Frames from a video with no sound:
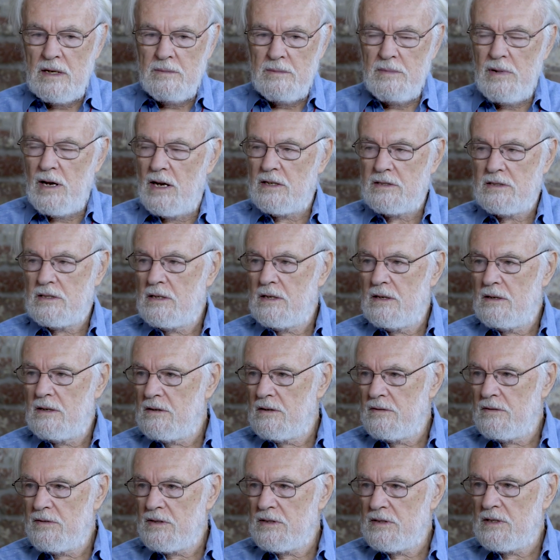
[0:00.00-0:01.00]

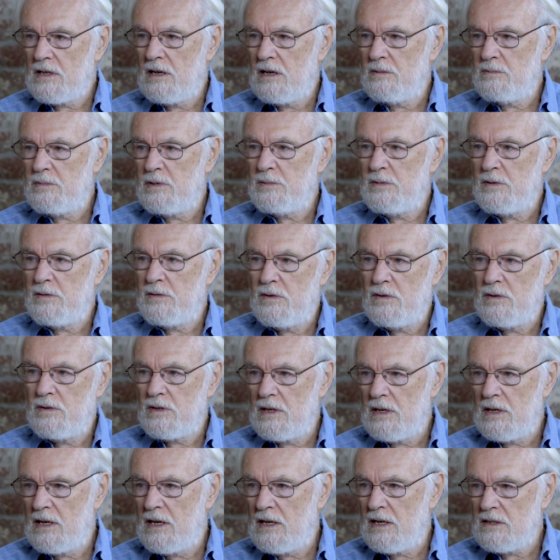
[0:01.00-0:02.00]
Barcelona, for example, before
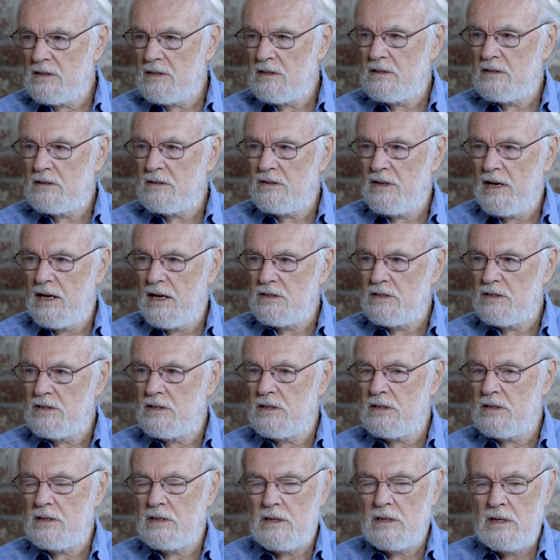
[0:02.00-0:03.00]
the last
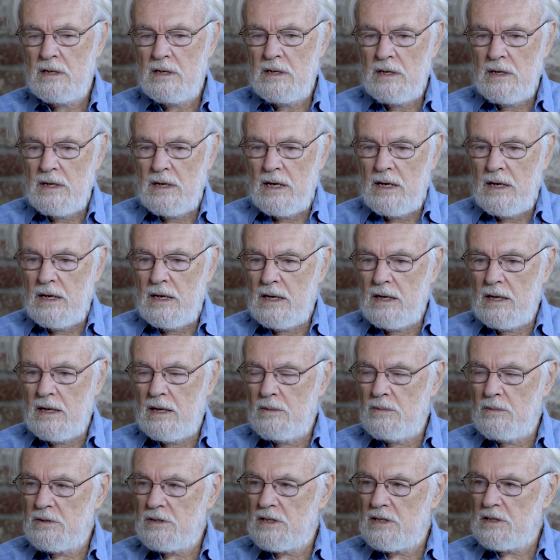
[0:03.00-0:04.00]
tragedy,
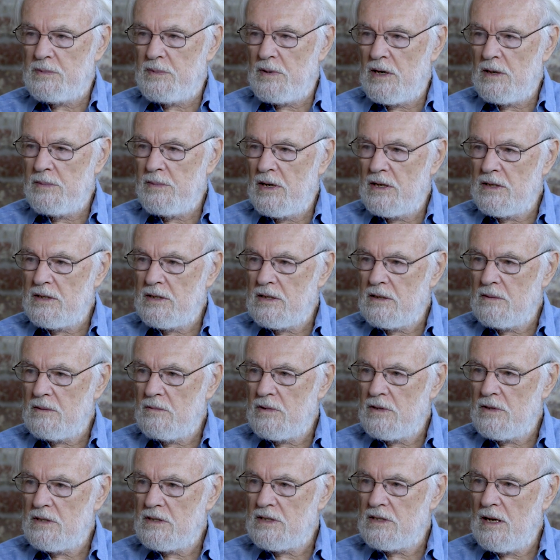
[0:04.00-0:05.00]
was experimenting
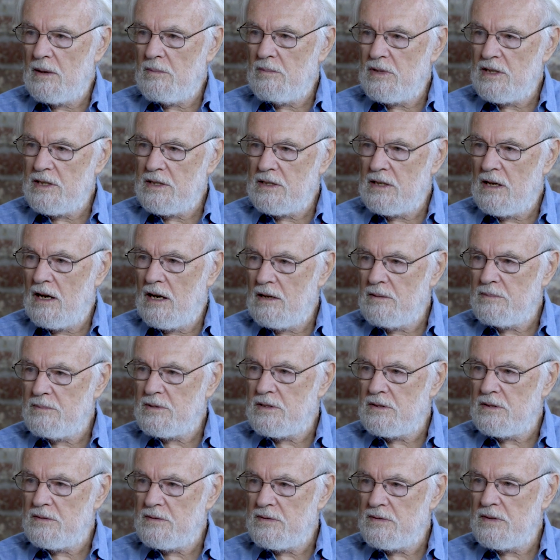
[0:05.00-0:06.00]
with assembly
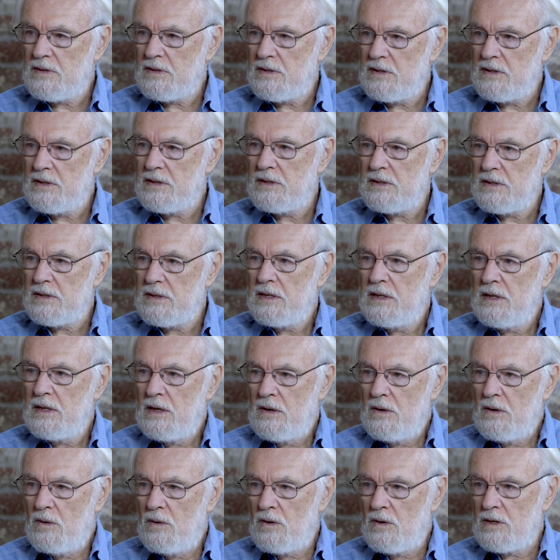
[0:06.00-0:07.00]
types of
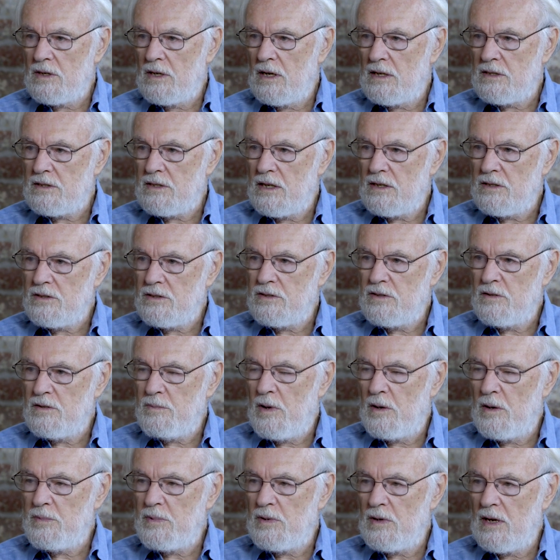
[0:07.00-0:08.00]
organization of
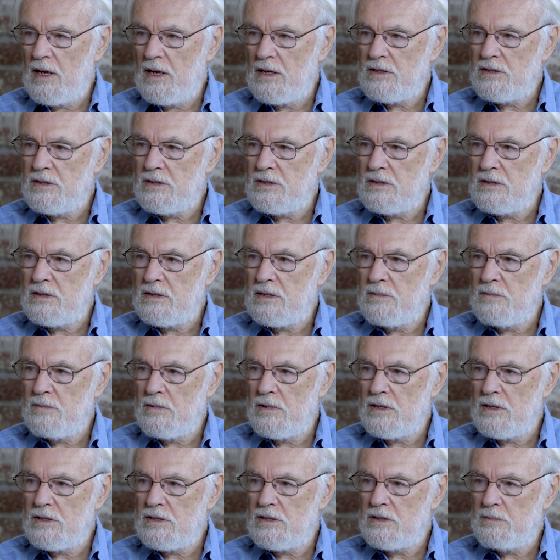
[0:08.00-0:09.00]
populations in
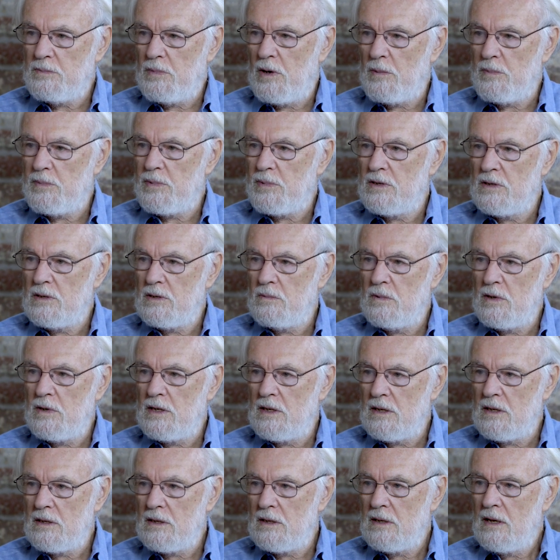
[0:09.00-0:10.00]
which popular
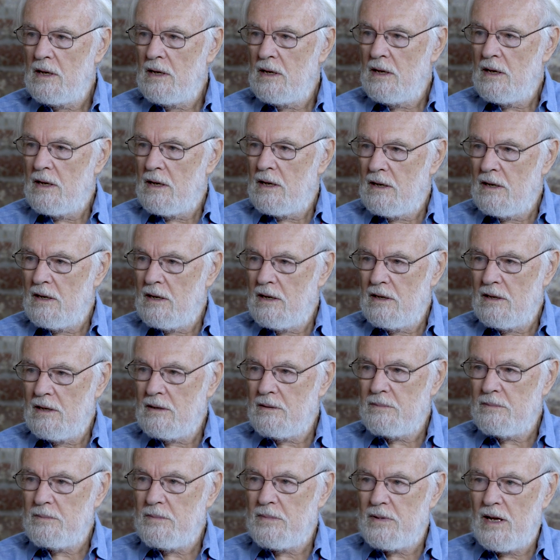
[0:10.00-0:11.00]
will
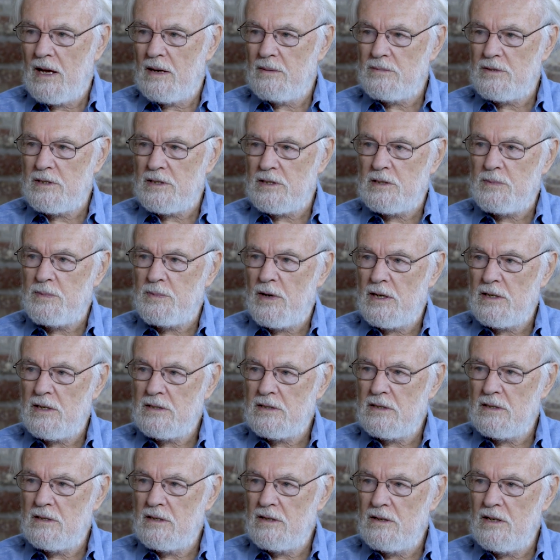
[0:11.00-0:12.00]
becomes
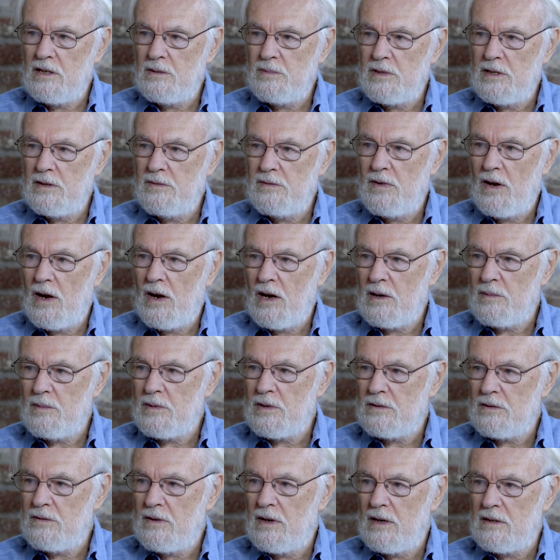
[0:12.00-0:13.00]
expressed in the urban
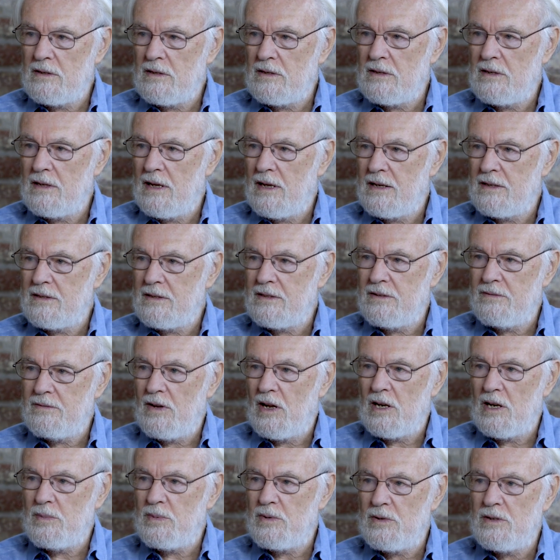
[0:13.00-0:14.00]
environment rather than
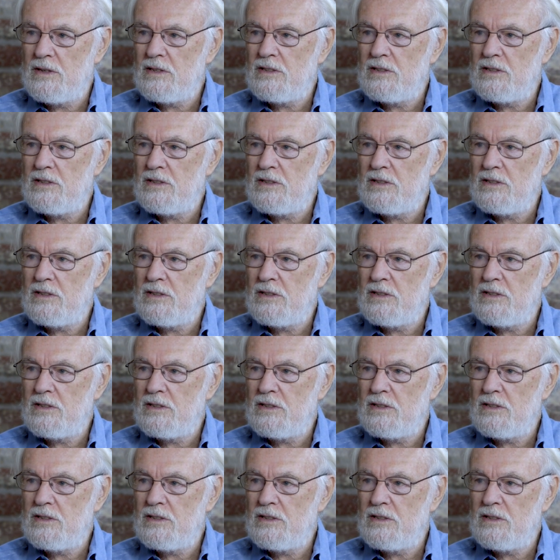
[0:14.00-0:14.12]
developer